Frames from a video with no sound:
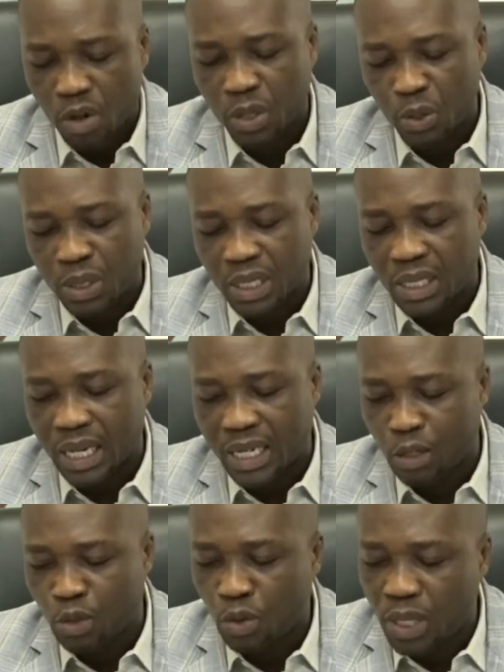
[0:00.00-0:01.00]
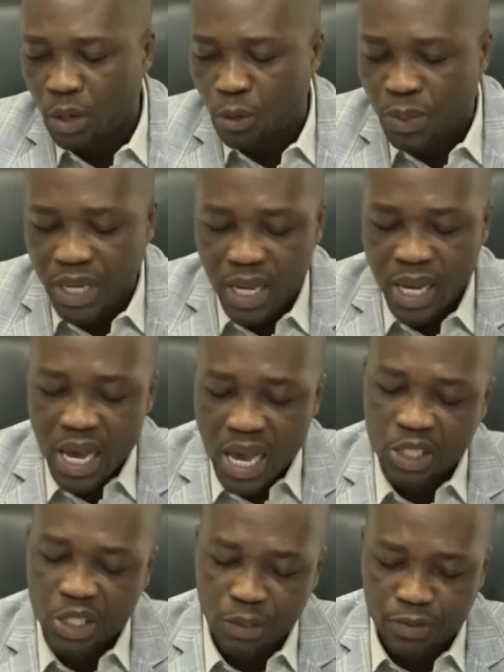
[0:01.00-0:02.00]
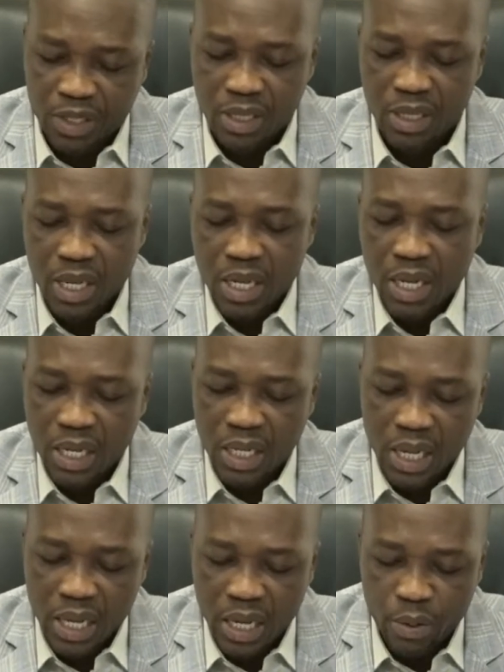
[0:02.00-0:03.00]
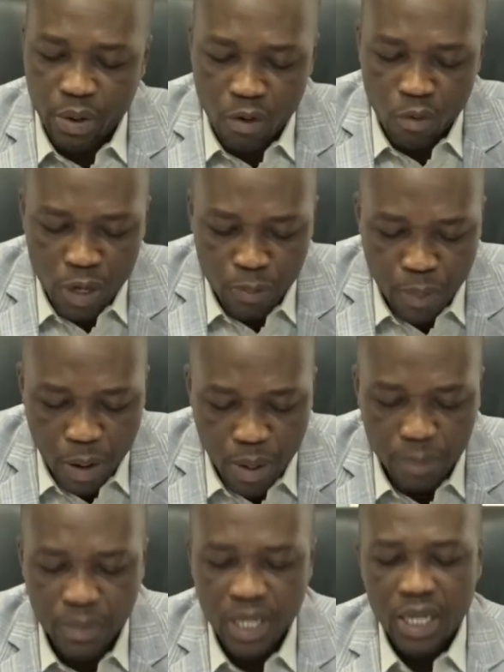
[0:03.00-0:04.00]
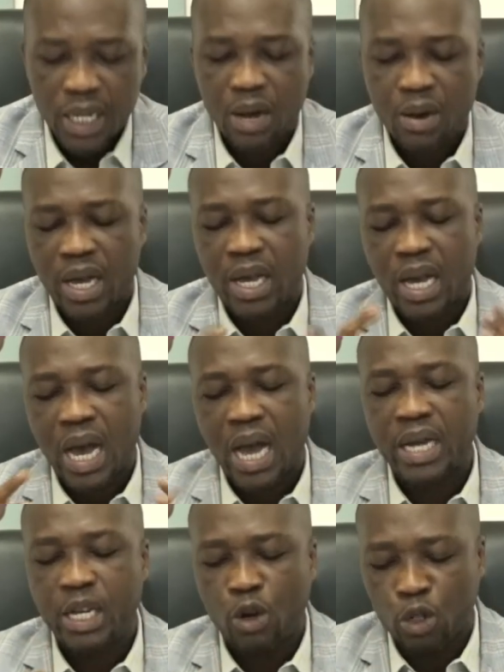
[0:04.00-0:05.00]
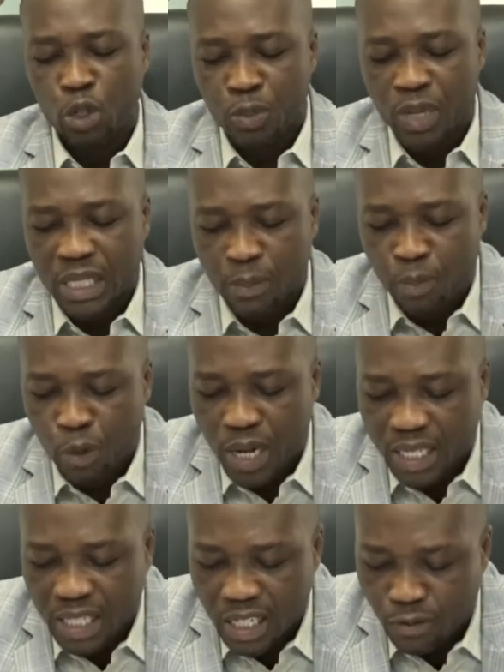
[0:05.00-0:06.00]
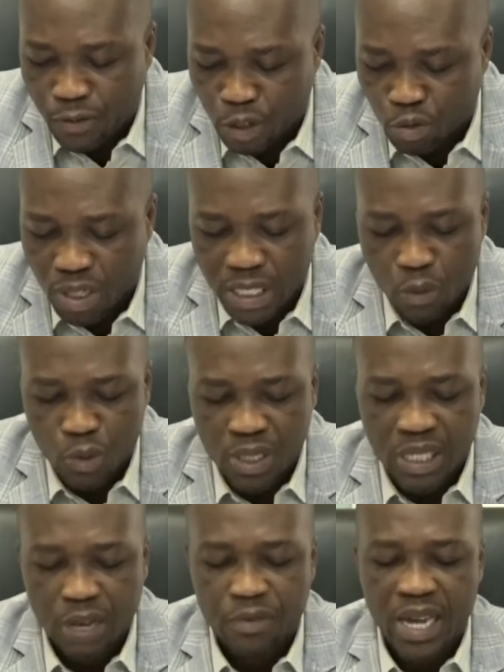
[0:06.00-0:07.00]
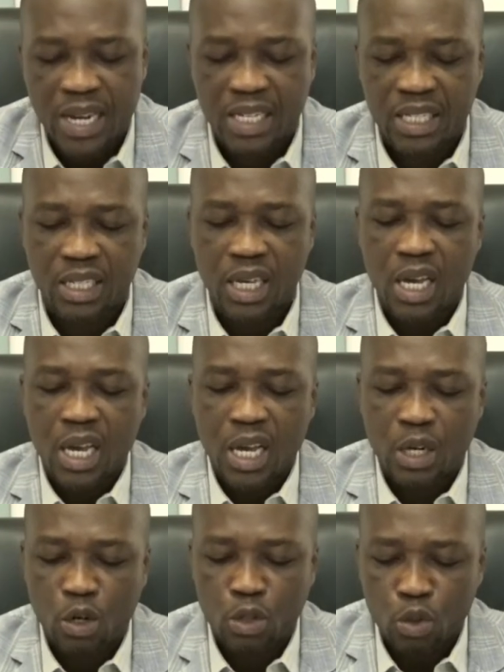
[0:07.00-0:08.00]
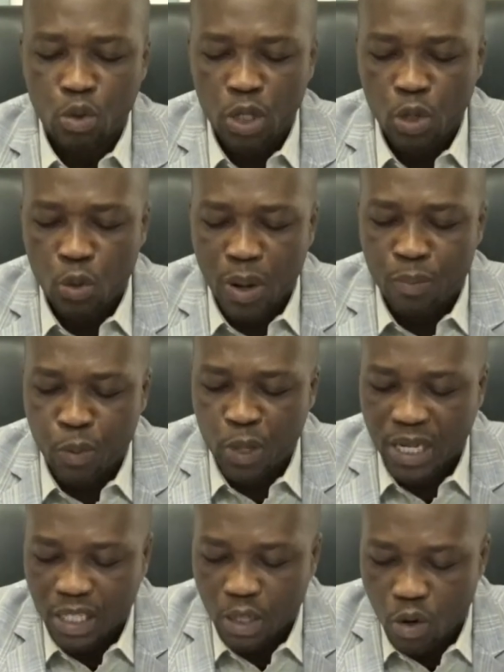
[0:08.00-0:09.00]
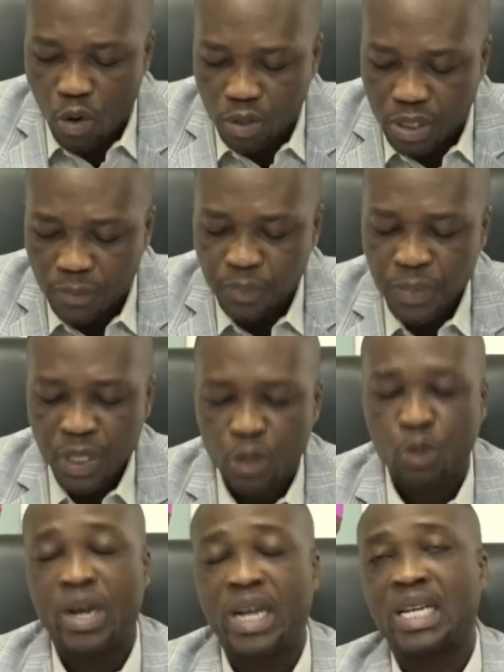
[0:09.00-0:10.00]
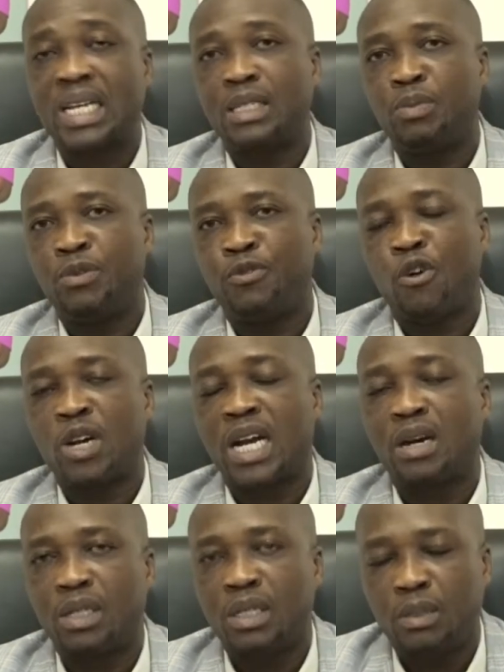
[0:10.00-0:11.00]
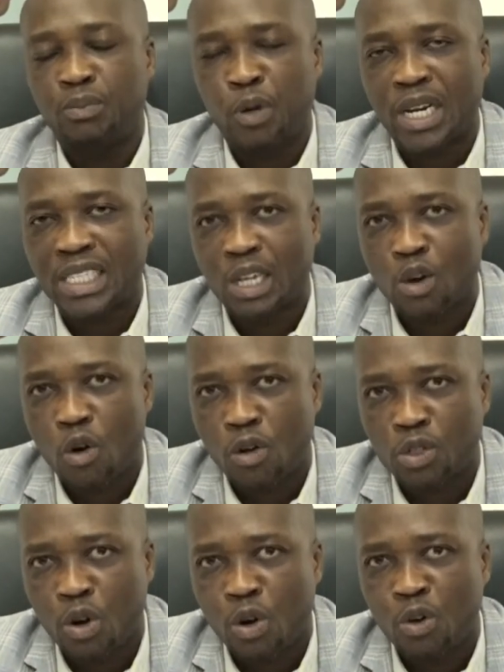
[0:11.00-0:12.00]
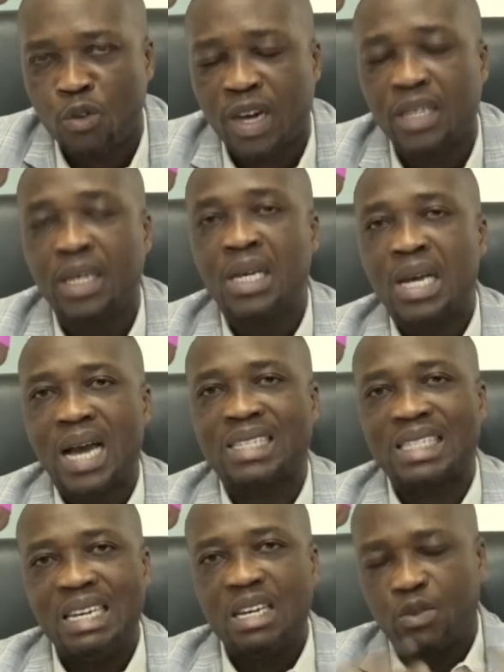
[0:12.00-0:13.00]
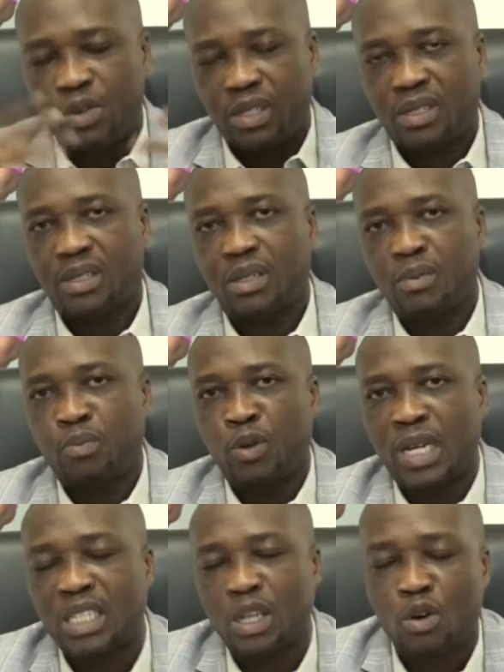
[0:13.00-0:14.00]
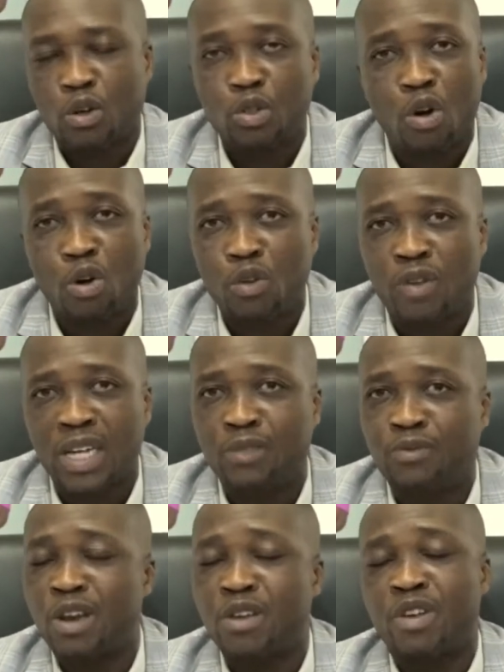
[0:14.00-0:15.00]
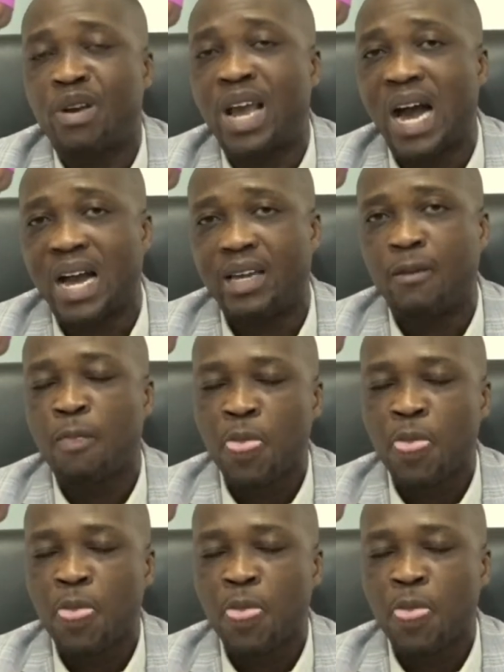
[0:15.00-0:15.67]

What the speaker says: So all those are there. So there will be a shift in the area of world power. Now, a highly automated production infrastructure will save energy and not only lower production cost. You realize that before now, production cost all over has increased. Production cost all over is very, very high.